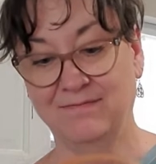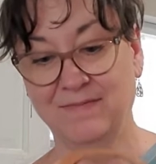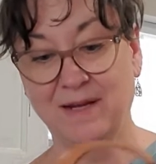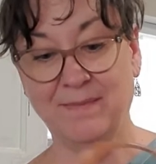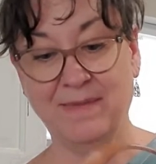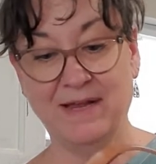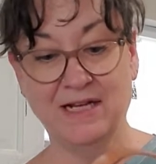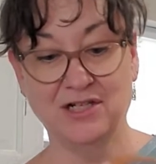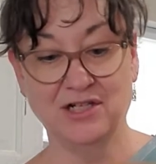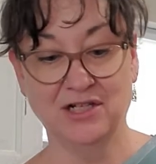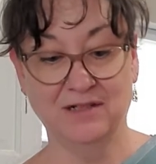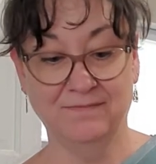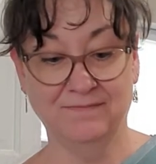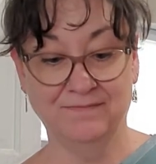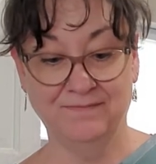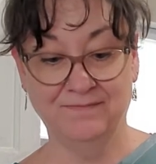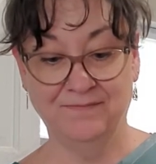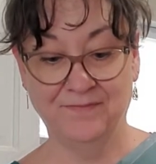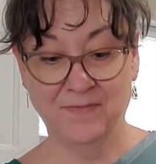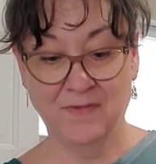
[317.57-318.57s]
imagine
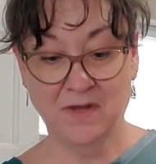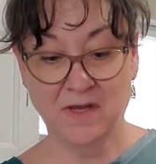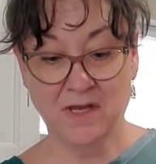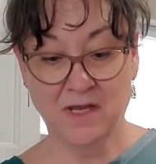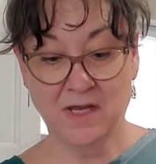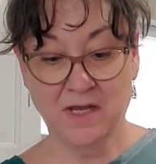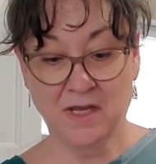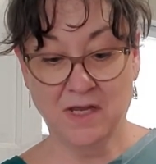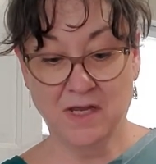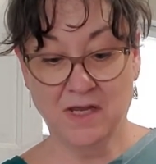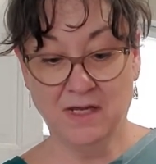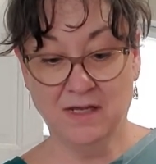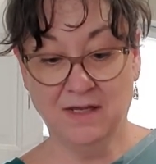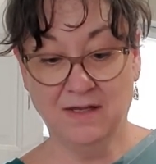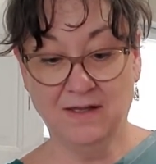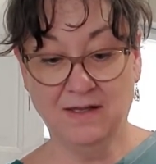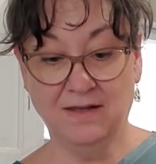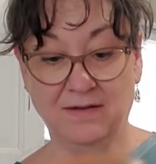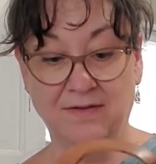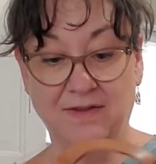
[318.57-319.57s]

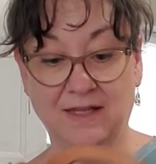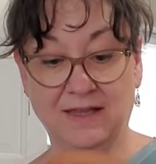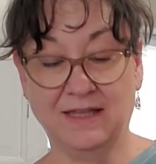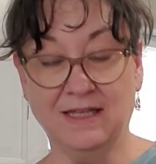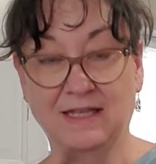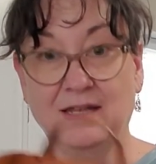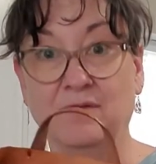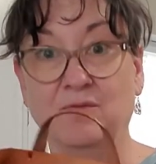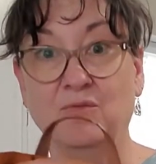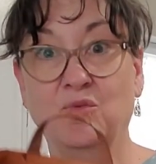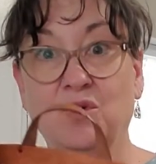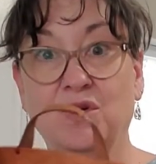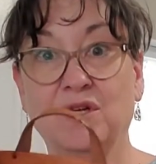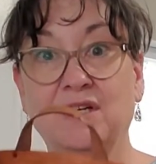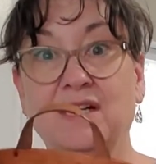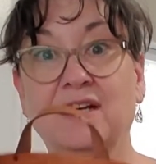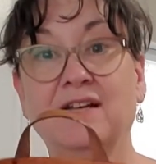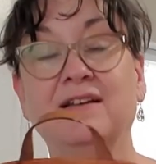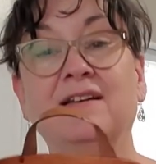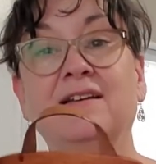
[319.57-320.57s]
that the
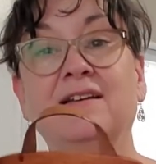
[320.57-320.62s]
wood